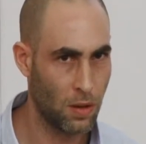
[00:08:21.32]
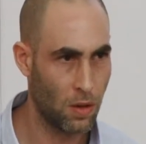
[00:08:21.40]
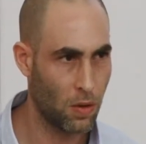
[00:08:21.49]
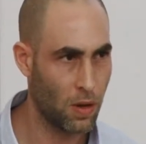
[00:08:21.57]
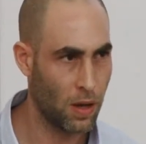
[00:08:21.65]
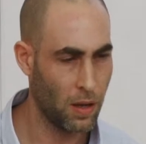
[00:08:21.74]

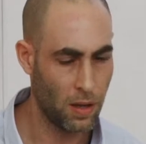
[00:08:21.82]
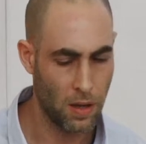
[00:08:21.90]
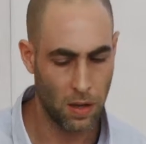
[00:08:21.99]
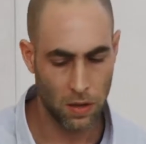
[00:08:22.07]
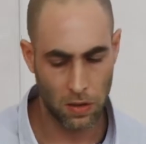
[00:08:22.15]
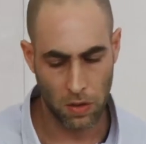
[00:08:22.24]
Okay,
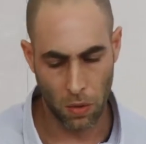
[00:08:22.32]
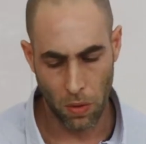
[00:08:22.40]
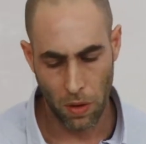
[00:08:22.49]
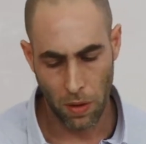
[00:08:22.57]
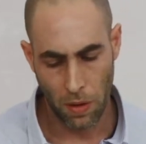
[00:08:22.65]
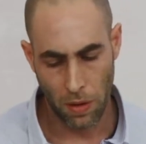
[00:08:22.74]
so
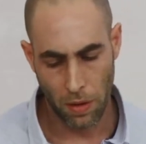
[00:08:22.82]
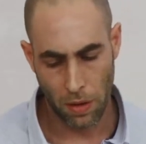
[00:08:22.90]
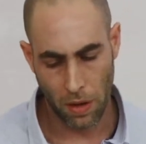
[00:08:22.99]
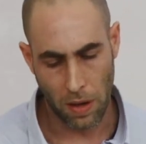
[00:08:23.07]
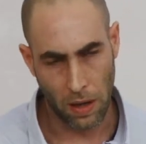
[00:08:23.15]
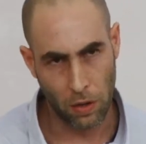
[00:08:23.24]

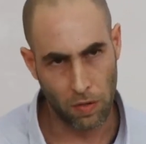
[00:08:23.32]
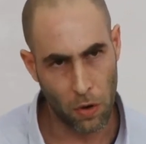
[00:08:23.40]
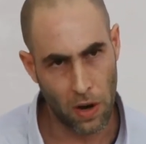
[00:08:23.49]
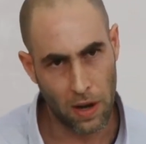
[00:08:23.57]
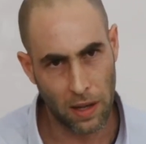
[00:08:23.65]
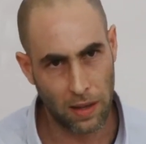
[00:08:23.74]
the kind of
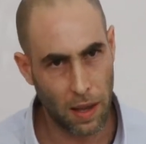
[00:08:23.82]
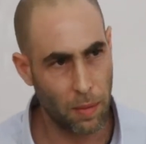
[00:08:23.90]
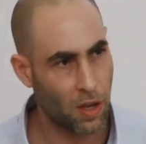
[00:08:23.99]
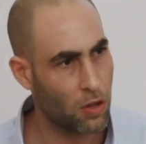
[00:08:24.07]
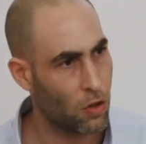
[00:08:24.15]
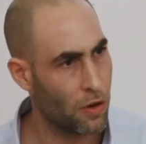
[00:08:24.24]
more
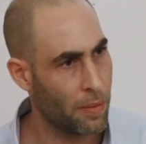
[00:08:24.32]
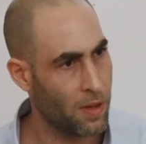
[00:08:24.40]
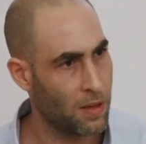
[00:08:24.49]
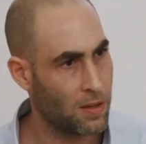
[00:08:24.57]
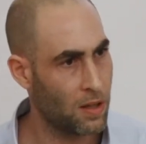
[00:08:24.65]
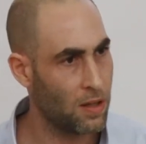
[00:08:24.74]
academic term
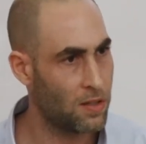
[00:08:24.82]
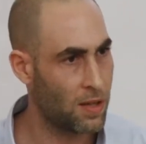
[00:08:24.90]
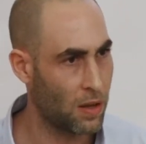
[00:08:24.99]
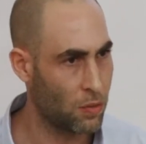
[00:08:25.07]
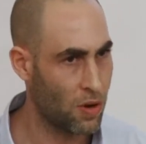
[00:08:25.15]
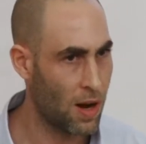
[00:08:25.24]
is a
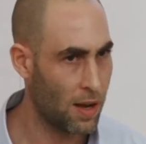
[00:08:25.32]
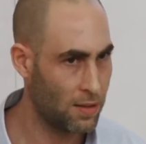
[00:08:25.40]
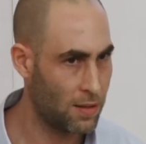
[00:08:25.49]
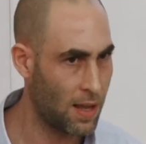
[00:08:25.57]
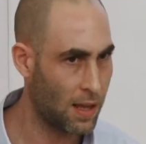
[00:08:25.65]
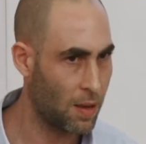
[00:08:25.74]

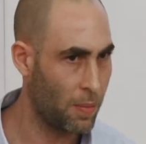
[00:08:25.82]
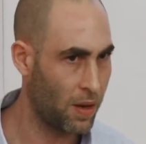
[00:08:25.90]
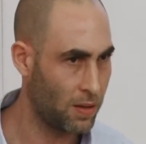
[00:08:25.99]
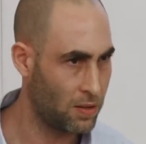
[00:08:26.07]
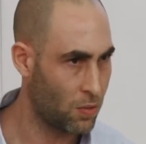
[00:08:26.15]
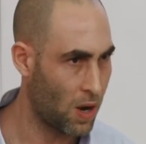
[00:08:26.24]
decentralized
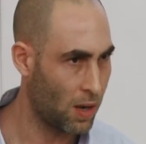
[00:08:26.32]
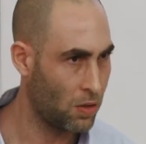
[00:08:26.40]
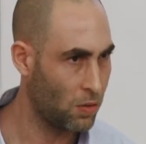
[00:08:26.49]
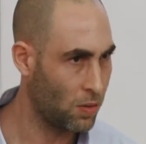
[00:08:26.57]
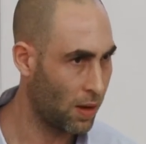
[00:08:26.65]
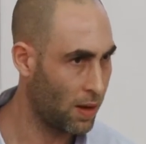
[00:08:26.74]
database, right?
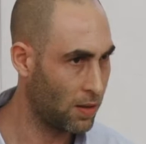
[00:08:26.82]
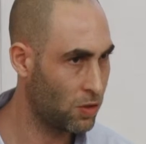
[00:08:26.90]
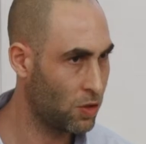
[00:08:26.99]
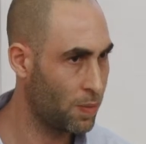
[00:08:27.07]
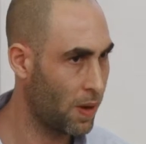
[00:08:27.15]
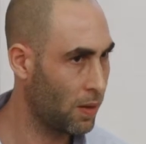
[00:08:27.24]
I guess you
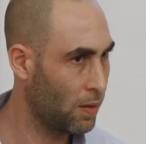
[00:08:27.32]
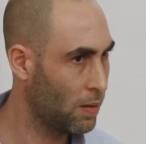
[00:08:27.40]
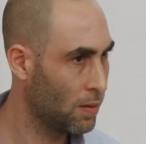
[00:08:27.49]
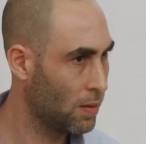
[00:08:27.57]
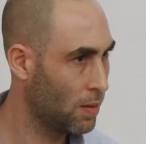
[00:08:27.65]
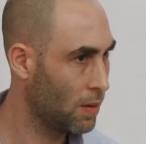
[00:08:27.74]
spend
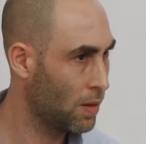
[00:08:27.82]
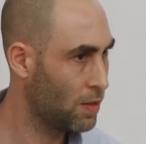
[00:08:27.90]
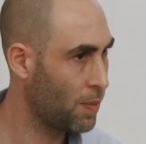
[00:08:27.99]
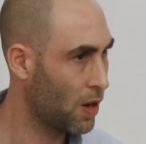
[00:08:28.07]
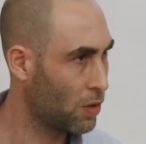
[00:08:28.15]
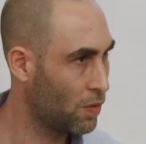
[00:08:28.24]
at
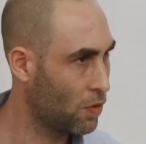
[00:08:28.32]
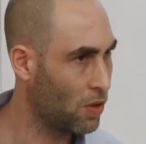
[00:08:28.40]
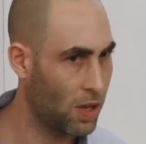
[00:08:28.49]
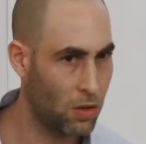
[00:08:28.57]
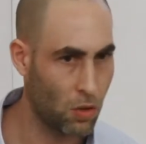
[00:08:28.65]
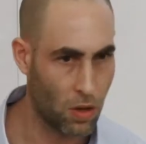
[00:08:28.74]
least part of your
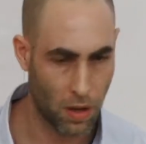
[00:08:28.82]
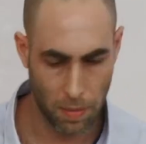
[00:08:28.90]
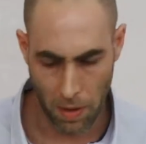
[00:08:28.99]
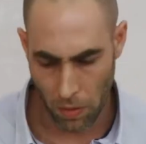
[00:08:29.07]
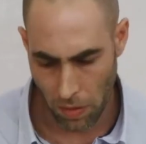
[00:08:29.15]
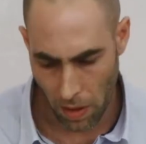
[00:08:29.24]
day talking
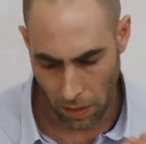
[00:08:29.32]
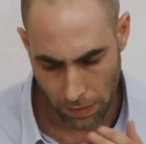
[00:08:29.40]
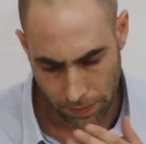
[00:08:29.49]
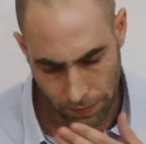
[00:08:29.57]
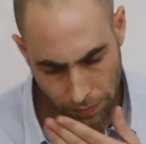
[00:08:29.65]
about that.